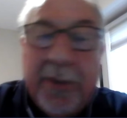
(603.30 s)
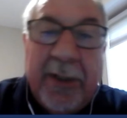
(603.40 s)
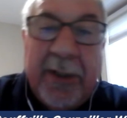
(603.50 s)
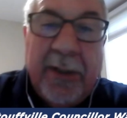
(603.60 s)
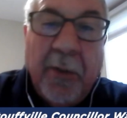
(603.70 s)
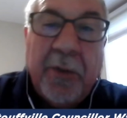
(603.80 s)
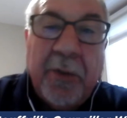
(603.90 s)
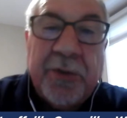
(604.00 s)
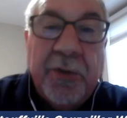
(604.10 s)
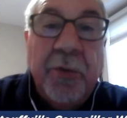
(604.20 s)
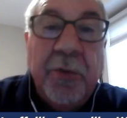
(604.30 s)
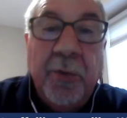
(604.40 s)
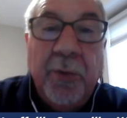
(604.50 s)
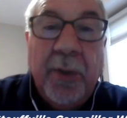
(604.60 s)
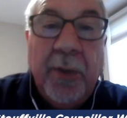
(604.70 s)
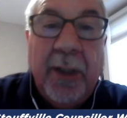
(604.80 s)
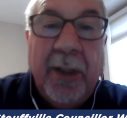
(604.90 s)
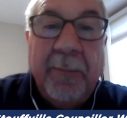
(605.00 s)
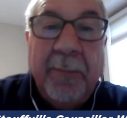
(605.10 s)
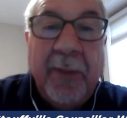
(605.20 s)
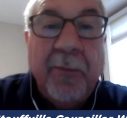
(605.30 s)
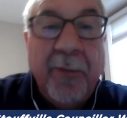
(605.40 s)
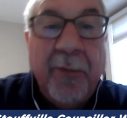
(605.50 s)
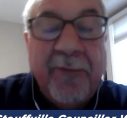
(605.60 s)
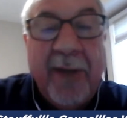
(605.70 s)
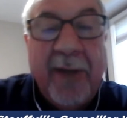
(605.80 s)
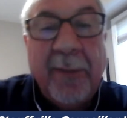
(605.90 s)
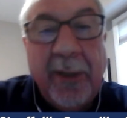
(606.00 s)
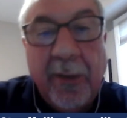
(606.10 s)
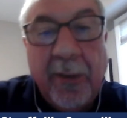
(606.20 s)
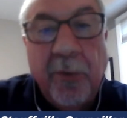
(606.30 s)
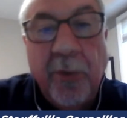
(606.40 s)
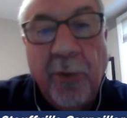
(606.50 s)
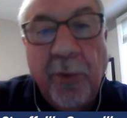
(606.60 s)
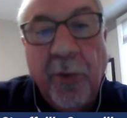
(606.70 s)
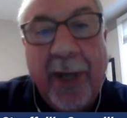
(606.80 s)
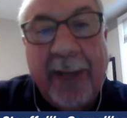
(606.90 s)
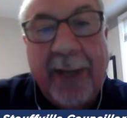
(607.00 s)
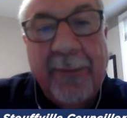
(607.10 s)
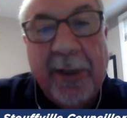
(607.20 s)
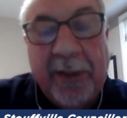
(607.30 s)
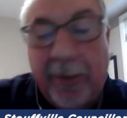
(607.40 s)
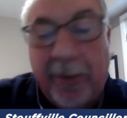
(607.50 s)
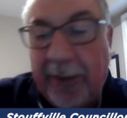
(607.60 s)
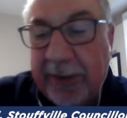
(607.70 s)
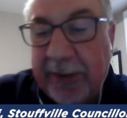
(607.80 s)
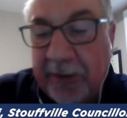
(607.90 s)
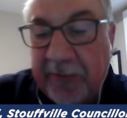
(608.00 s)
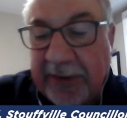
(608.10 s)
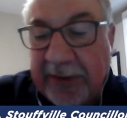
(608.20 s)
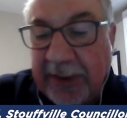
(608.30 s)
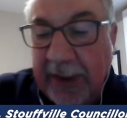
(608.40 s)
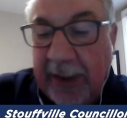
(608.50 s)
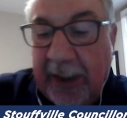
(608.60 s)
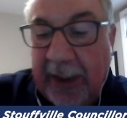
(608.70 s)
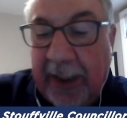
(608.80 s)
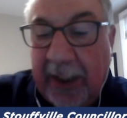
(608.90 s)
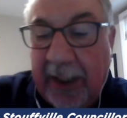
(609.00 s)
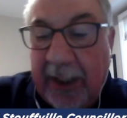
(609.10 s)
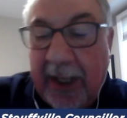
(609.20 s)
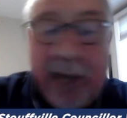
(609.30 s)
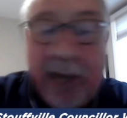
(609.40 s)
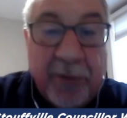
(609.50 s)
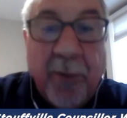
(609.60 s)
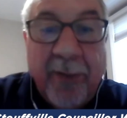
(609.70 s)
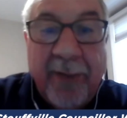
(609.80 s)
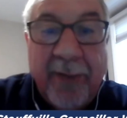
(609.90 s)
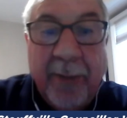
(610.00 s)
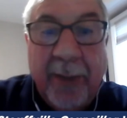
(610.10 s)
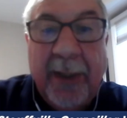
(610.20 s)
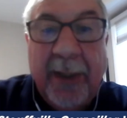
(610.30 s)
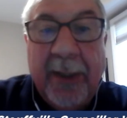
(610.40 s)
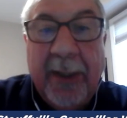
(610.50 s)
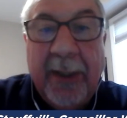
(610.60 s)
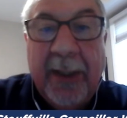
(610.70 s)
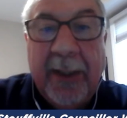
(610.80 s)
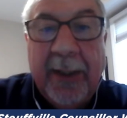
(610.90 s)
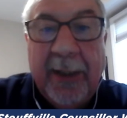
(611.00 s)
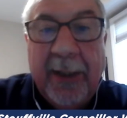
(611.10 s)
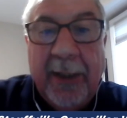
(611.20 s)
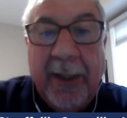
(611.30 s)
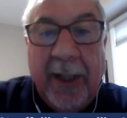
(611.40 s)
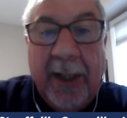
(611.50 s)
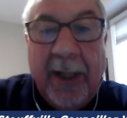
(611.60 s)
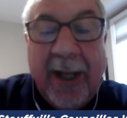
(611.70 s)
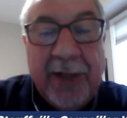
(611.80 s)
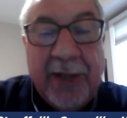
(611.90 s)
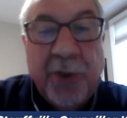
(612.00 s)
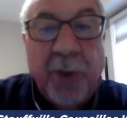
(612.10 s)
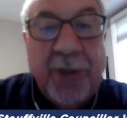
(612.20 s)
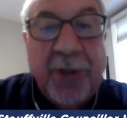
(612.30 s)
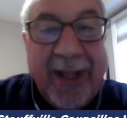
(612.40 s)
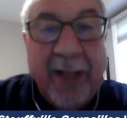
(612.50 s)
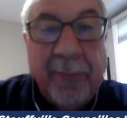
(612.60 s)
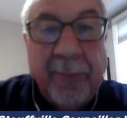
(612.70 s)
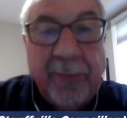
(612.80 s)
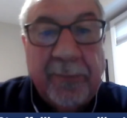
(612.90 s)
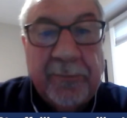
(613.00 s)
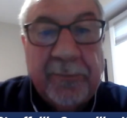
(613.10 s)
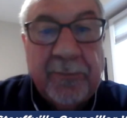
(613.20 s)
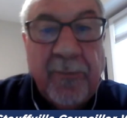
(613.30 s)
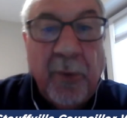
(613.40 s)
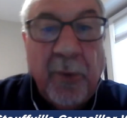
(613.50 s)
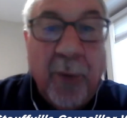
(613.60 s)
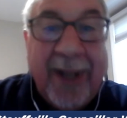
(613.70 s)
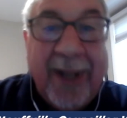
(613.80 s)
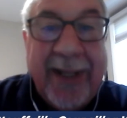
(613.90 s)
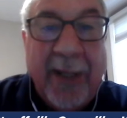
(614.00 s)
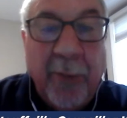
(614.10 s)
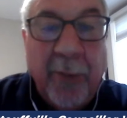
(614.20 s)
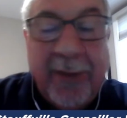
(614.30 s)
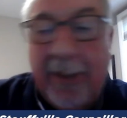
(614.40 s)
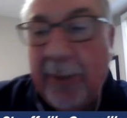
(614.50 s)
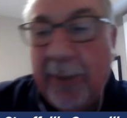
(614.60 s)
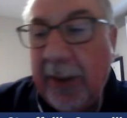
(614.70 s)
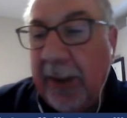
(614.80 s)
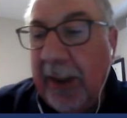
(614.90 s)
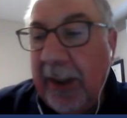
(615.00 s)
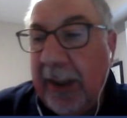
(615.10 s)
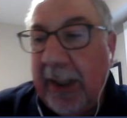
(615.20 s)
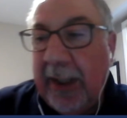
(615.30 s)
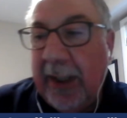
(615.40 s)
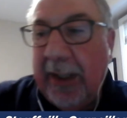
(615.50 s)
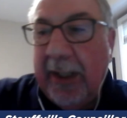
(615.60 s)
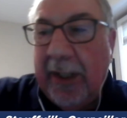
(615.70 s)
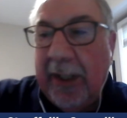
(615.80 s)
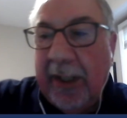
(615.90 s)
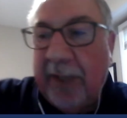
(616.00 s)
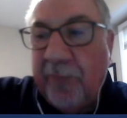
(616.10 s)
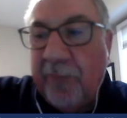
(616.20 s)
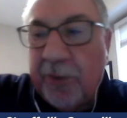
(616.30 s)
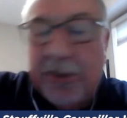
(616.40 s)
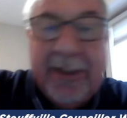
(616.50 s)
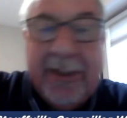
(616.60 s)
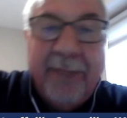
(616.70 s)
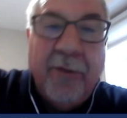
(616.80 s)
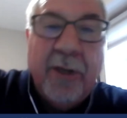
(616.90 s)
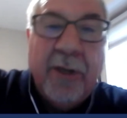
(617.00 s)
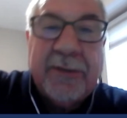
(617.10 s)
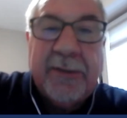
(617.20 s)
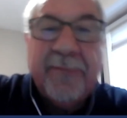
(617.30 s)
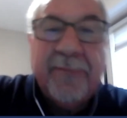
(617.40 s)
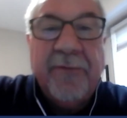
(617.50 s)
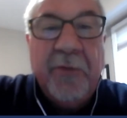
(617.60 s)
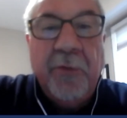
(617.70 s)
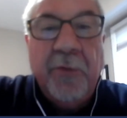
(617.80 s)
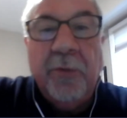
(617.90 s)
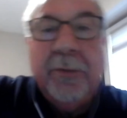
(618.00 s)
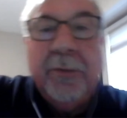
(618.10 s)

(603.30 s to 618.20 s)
the doors to people with family who had military service. I was one of them, and I joined to help what I can with them. Unfortunately, they've lost a few